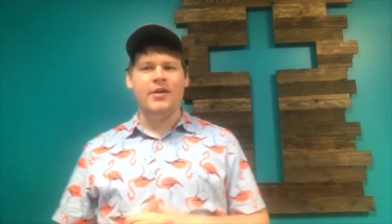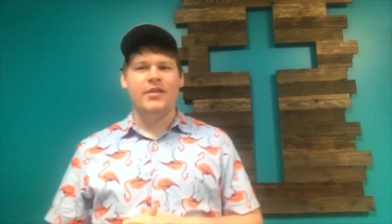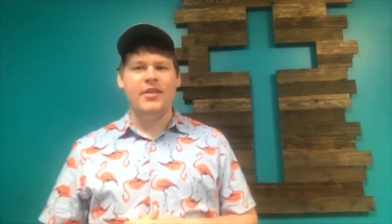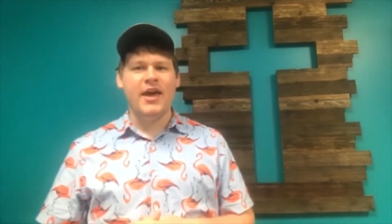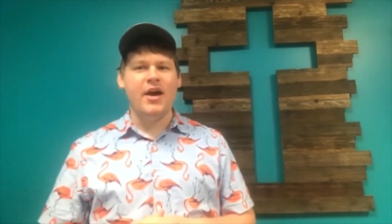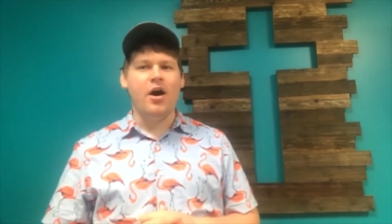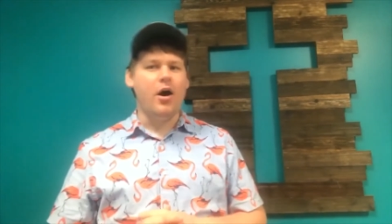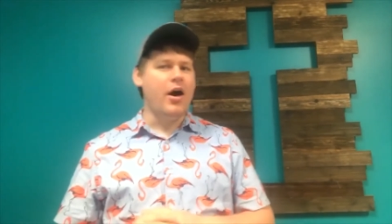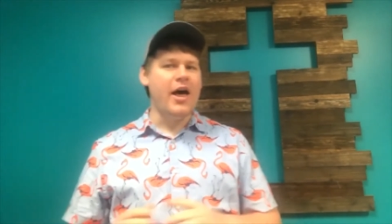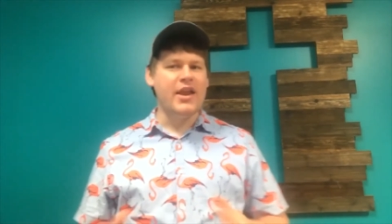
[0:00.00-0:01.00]
They
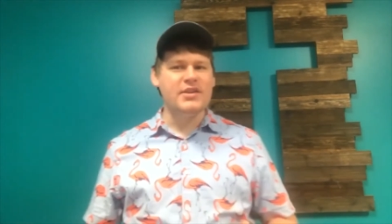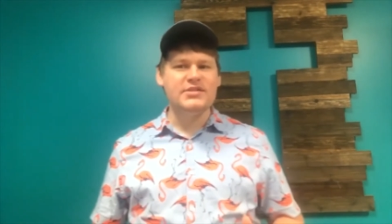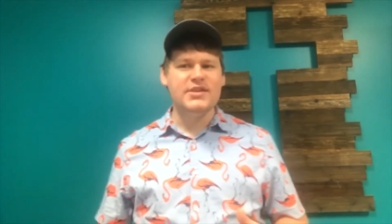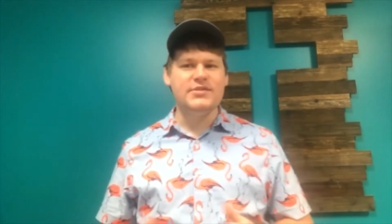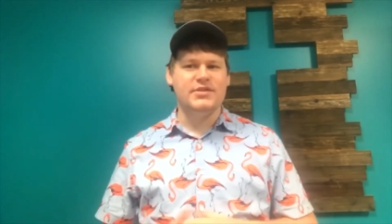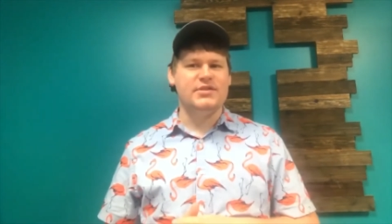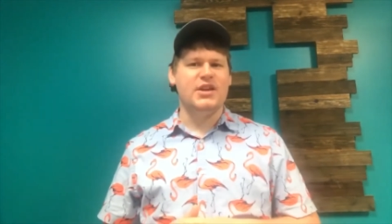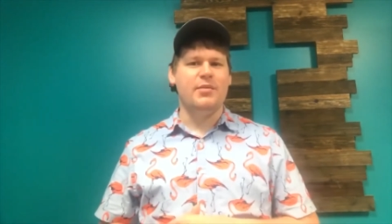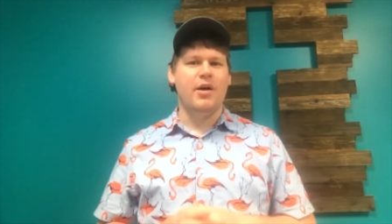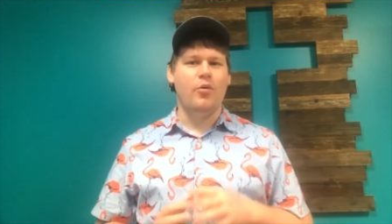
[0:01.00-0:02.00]
all had excuses
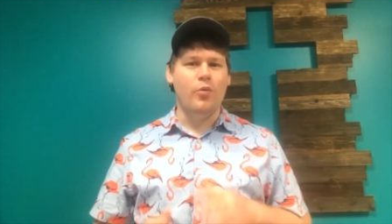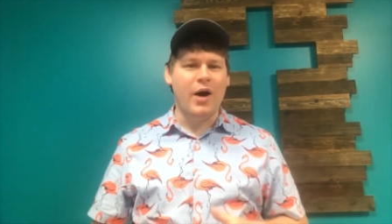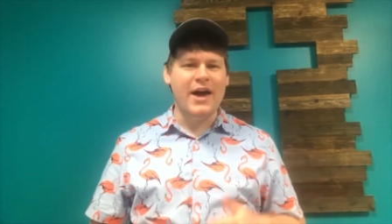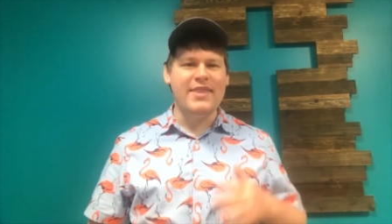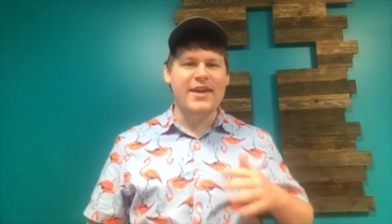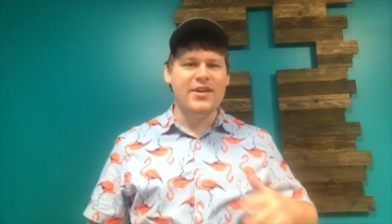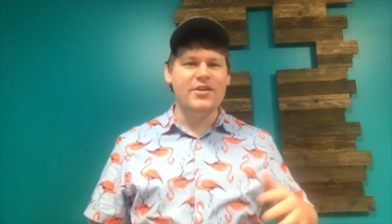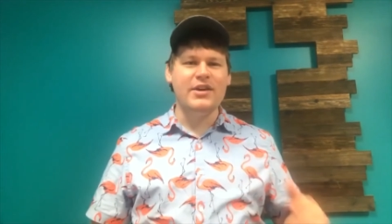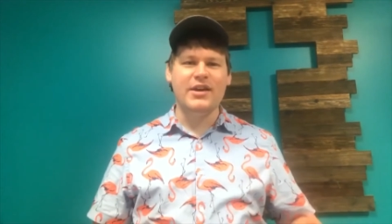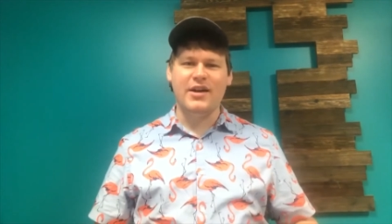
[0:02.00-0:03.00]
about why they
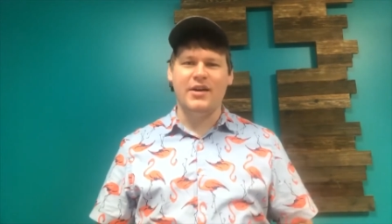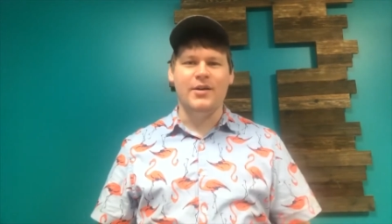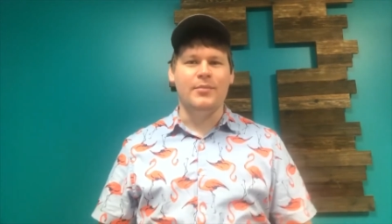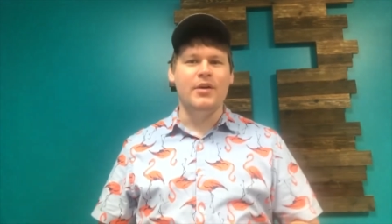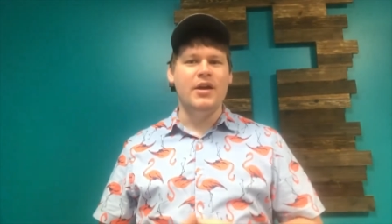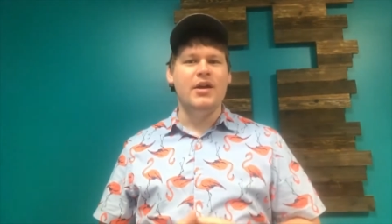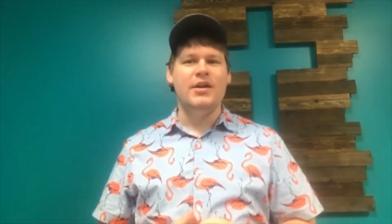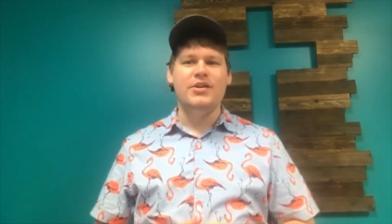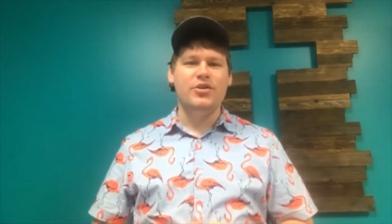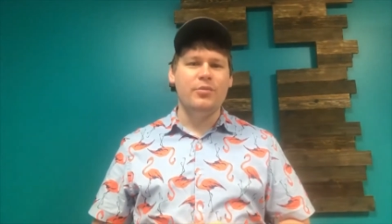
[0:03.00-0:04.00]
couldn't come.
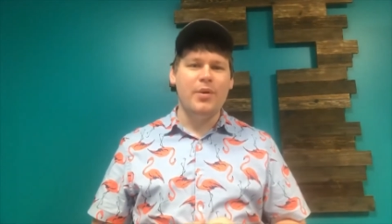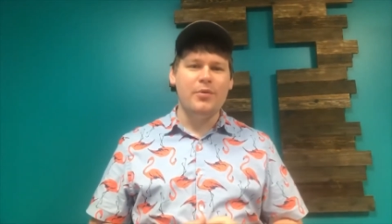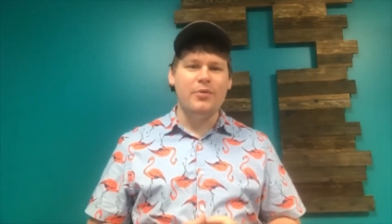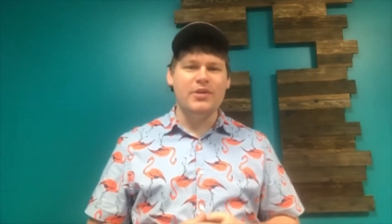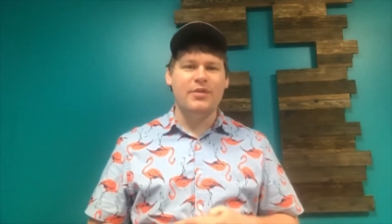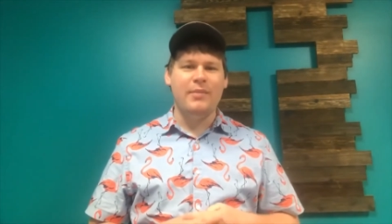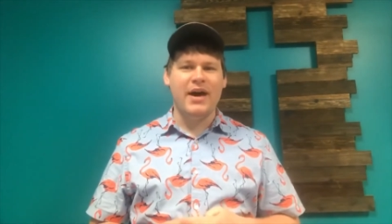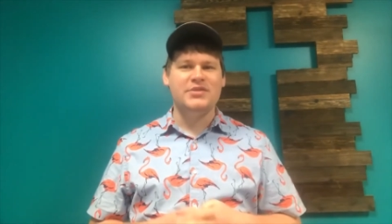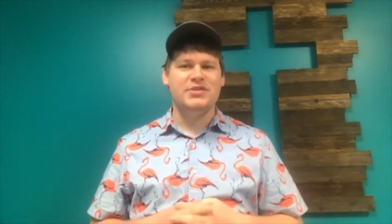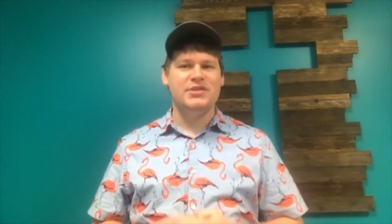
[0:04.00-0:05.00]
Do you remember what the
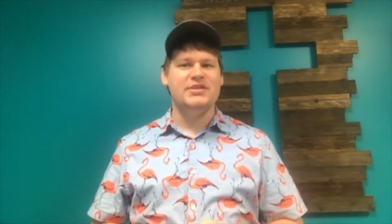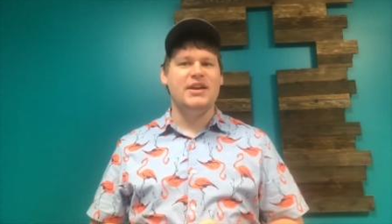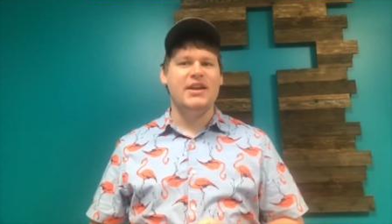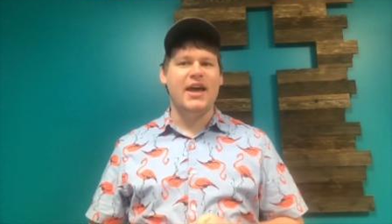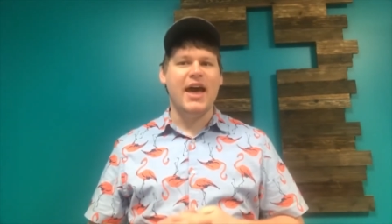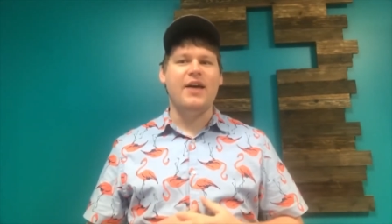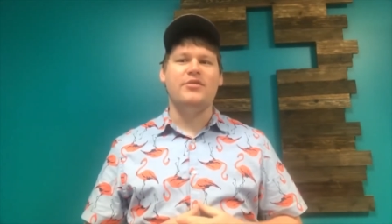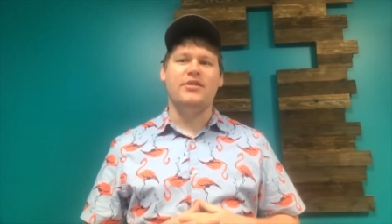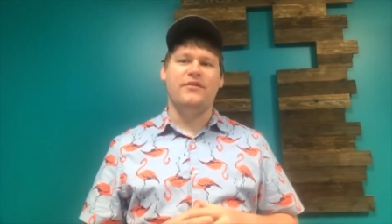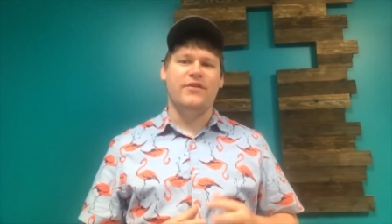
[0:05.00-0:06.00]
master did
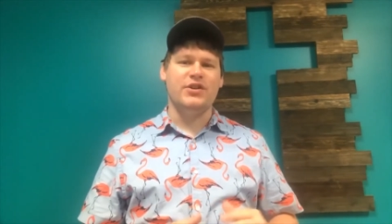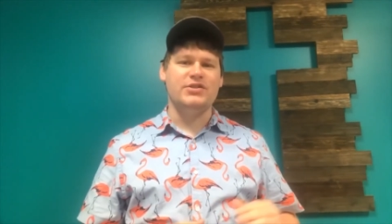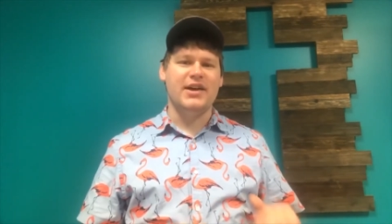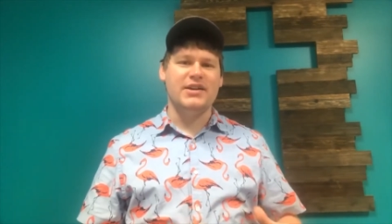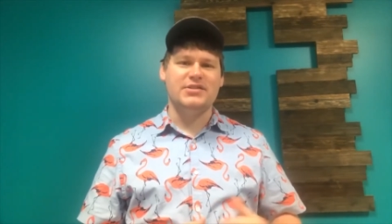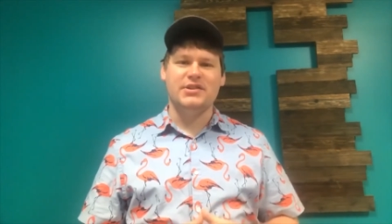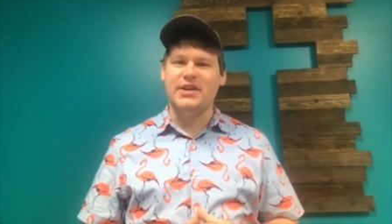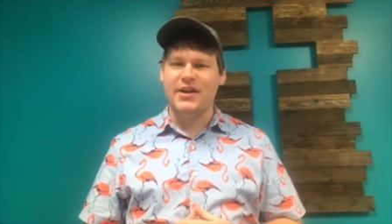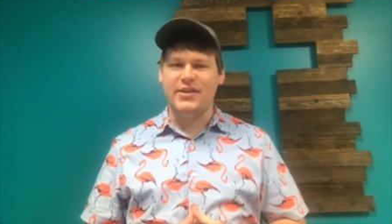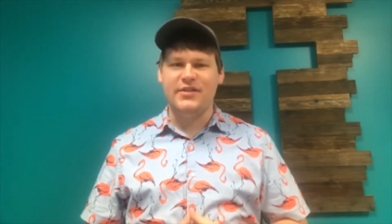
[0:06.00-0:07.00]
after the first guest turned
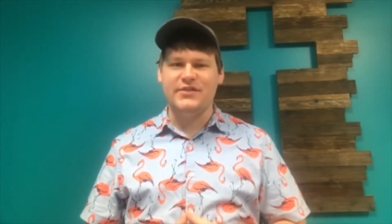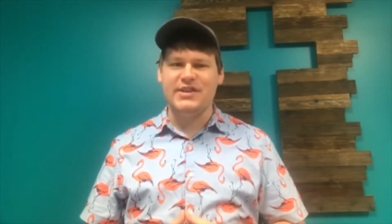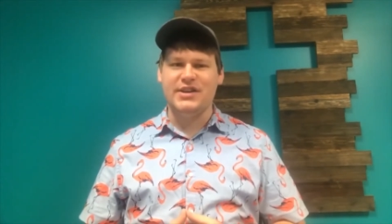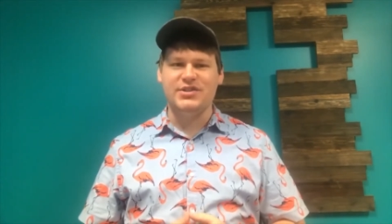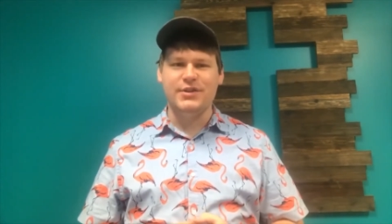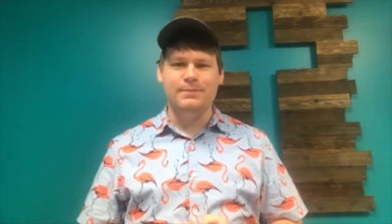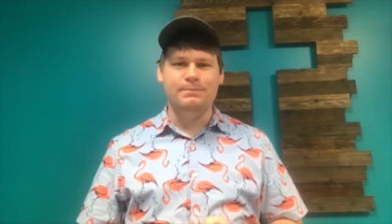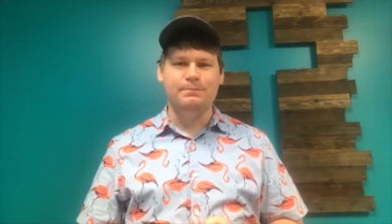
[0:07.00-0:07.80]
down the invitation?